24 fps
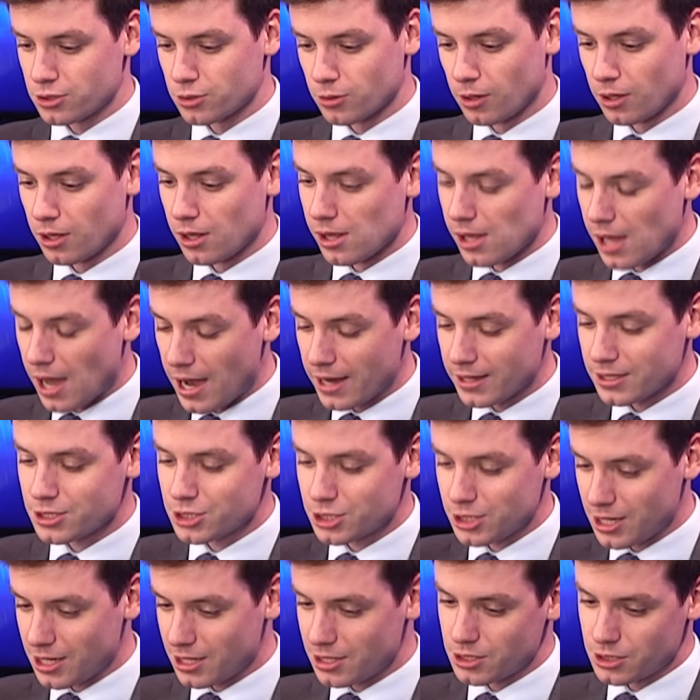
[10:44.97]
So a lot
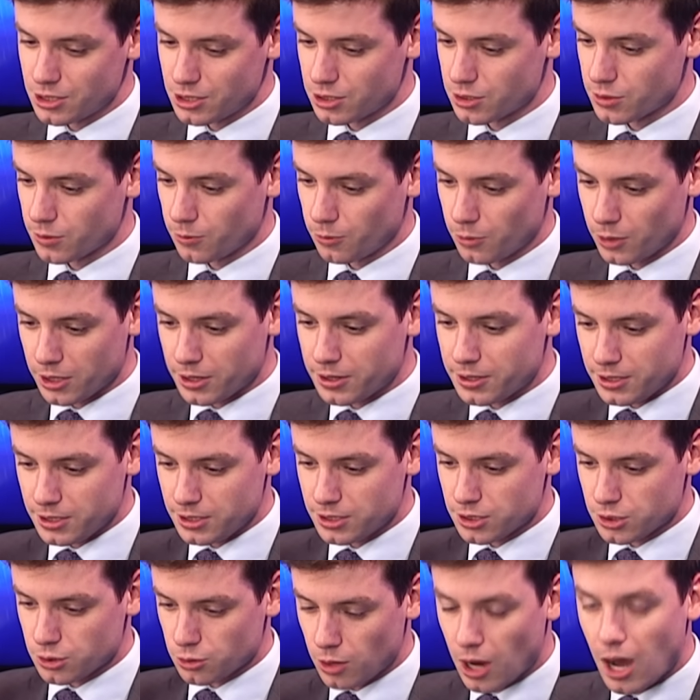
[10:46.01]
changes with
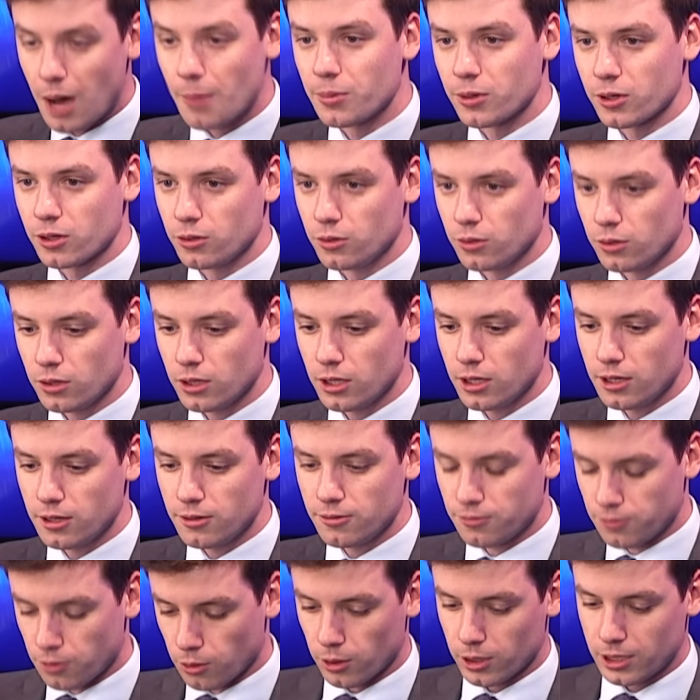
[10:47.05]
these tropical
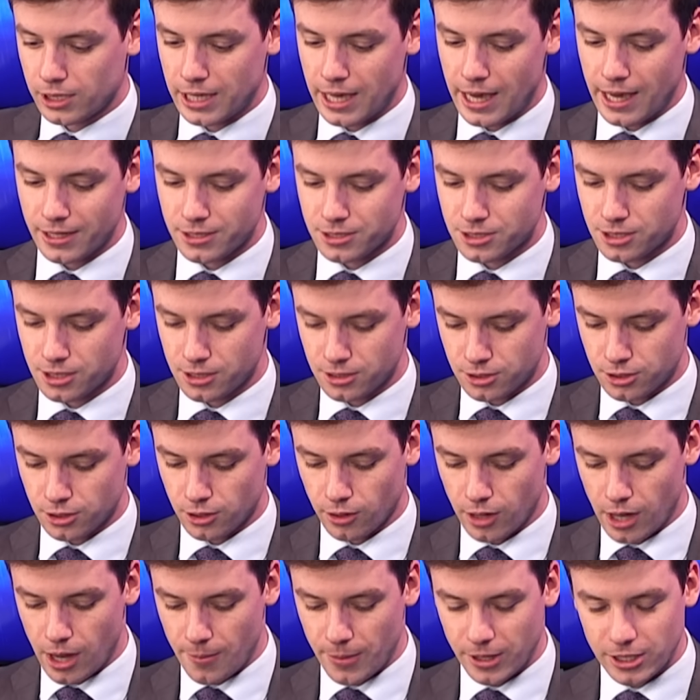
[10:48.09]
forecasts.
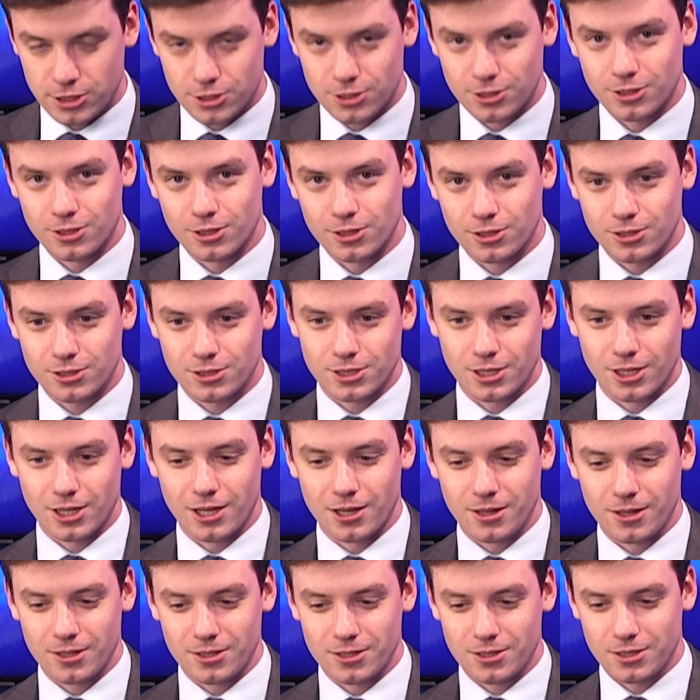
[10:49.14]
So make sure
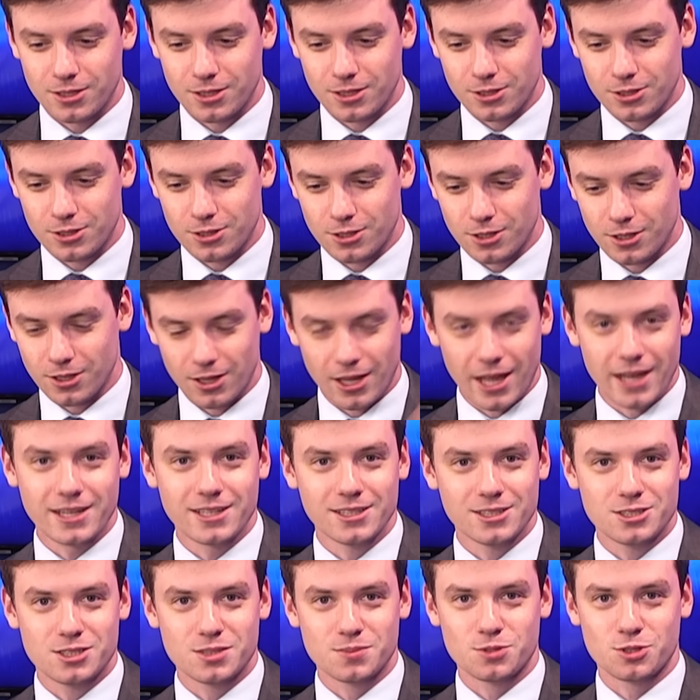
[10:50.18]
to like
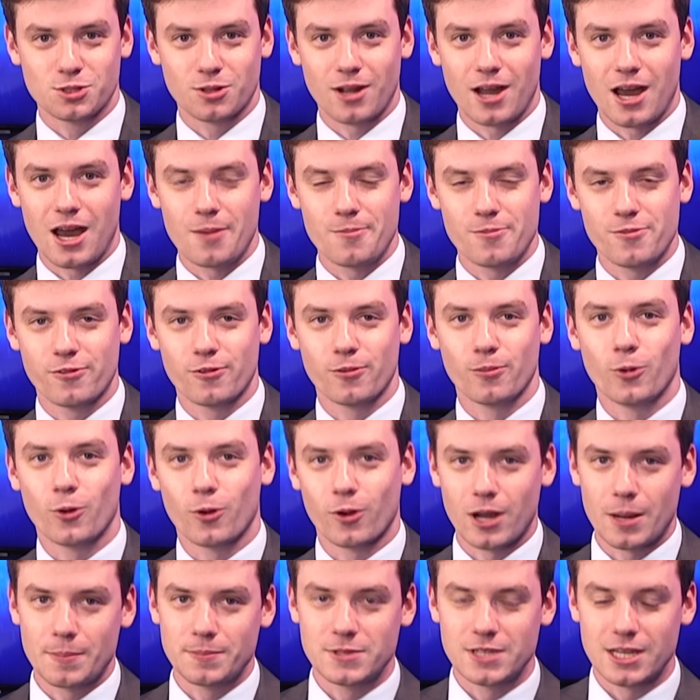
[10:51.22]
and subscribe for
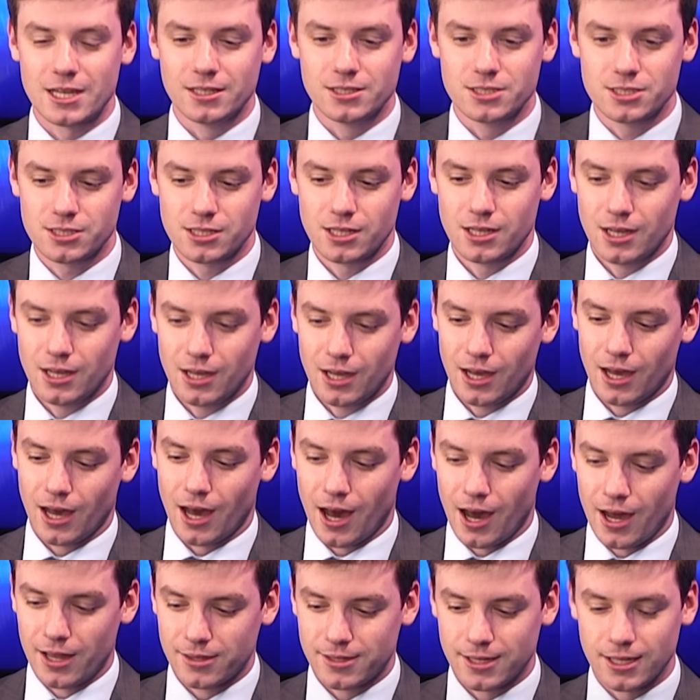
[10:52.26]
more updates.
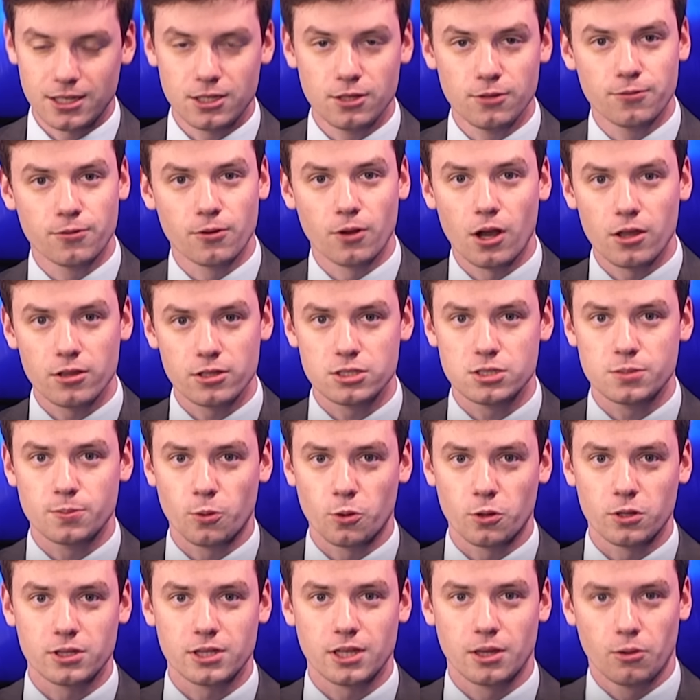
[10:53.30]
And thank you for all the
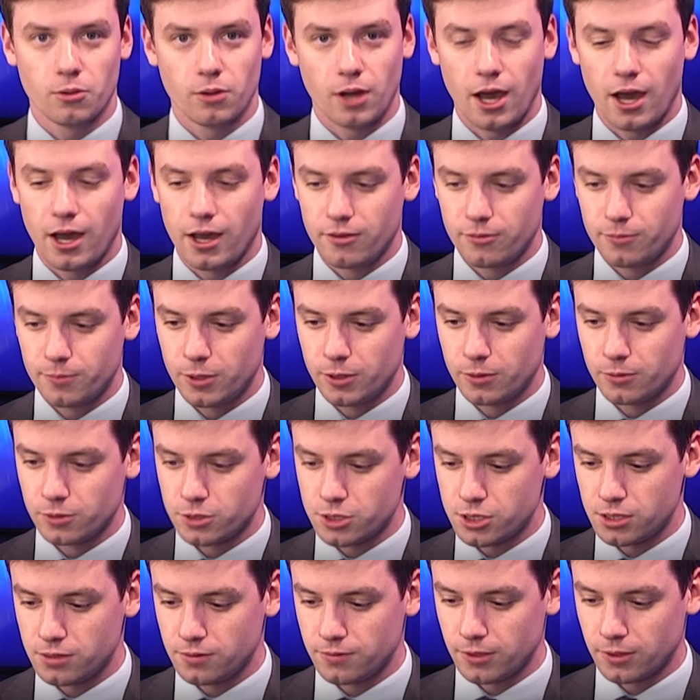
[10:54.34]
support that I've been
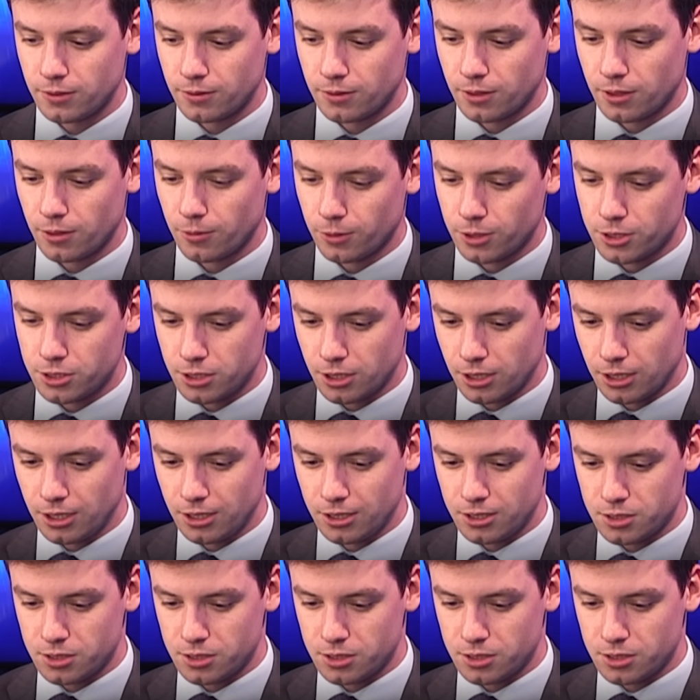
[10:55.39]
receiving recently.